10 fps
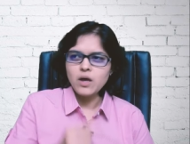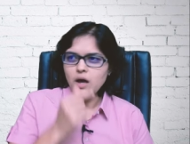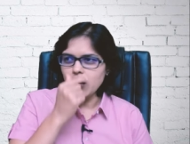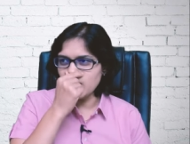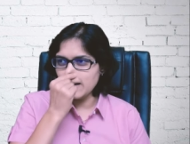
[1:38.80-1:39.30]

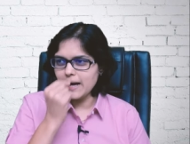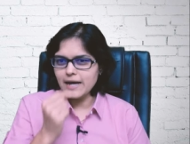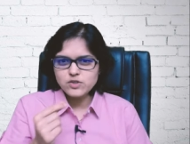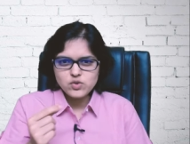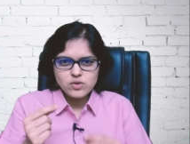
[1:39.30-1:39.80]
uh,
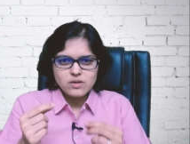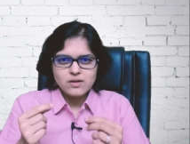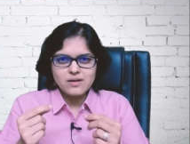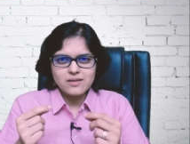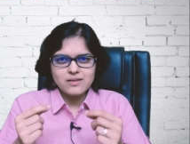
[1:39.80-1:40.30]
I should
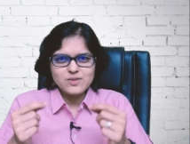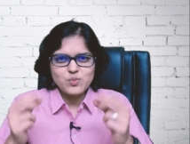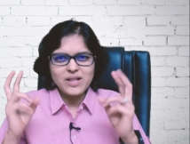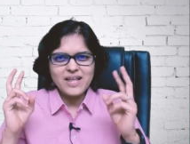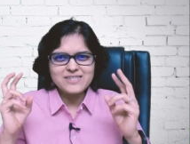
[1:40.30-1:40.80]
this
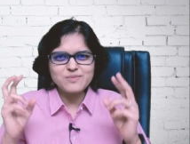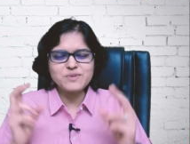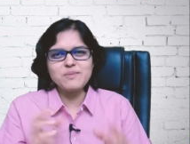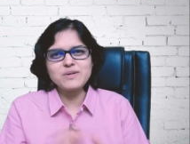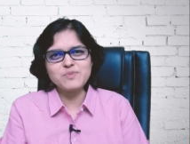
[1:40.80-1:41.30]
one lakh
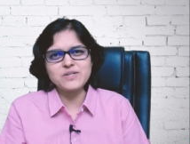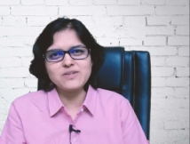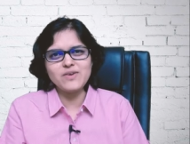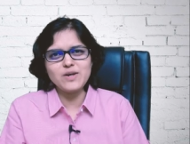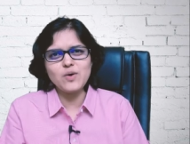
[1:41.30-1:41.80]
subscriber
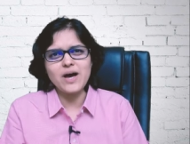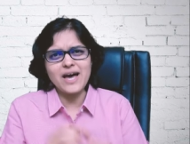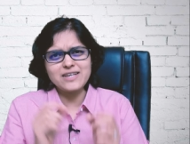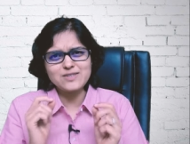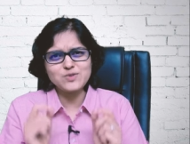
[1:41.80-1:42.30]
special video
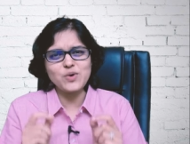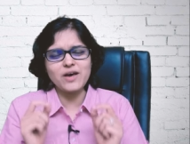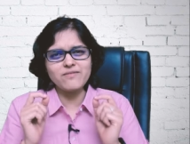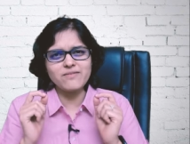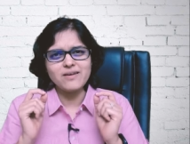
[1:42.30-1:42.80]
has to
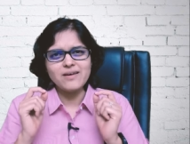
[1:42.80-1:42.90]
have.